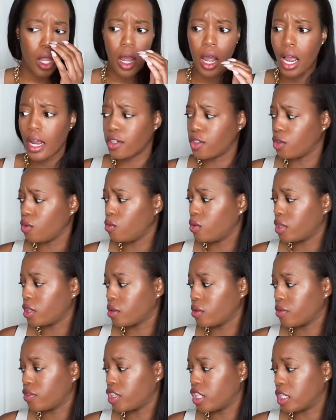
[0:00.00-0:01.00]
I do
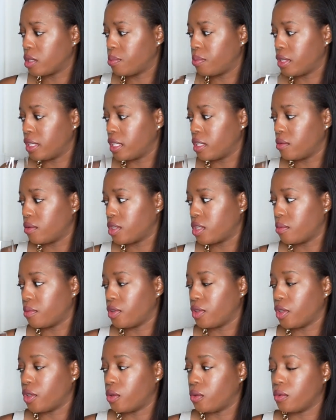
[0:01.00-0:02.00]
wonder if she's blended it with
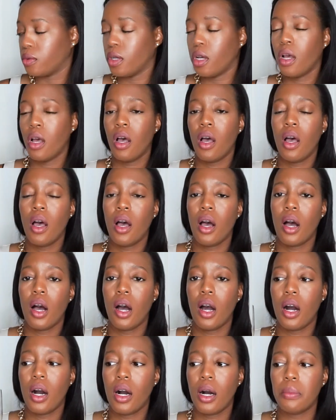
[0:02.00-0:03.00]
Sauvignon,
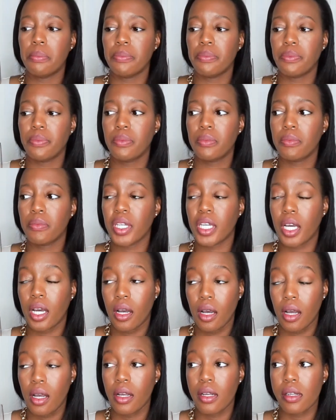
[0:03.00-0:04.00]

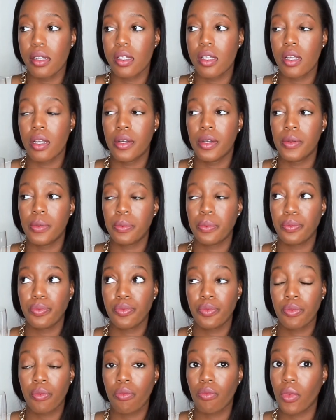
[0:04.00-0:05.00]
because
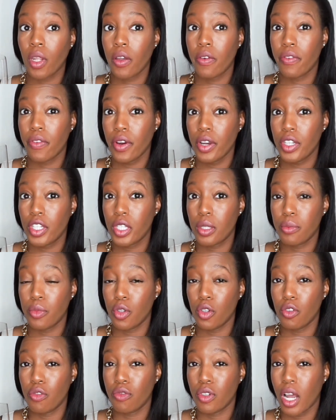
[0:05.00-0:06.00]
very
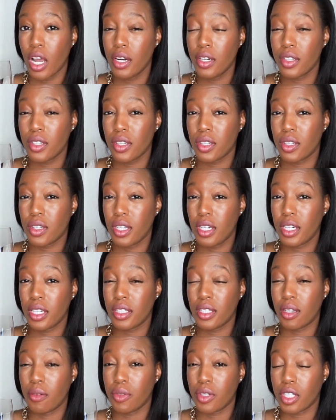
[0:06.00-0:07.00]
smooth, not as acidic
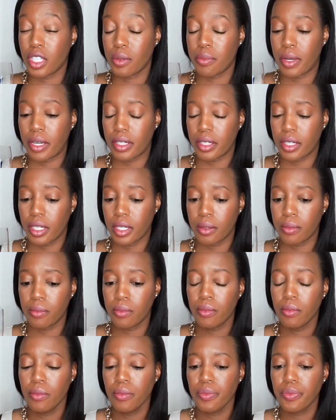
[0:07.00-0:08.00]
as I was expecting.
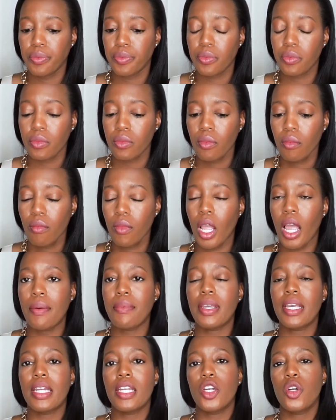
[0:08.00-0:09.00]
I'm
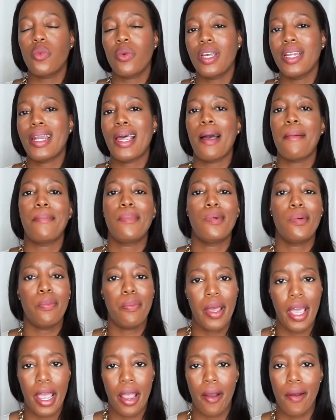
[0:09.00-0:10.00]
getting green apple,
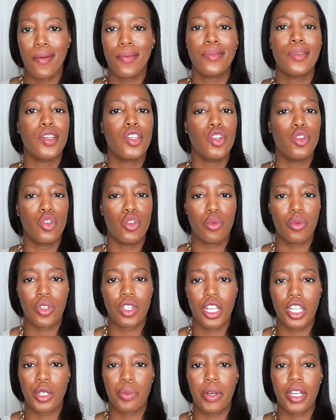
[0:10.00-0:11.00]
pear, the usual
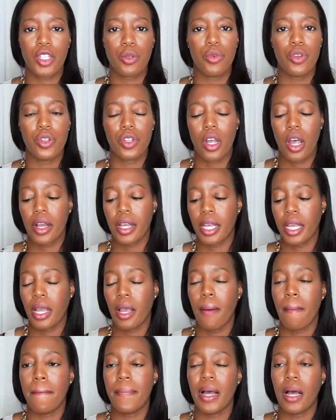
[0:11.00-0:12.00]
suspects when you're talking
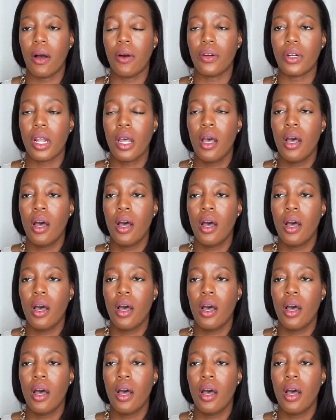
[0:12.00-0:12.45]
about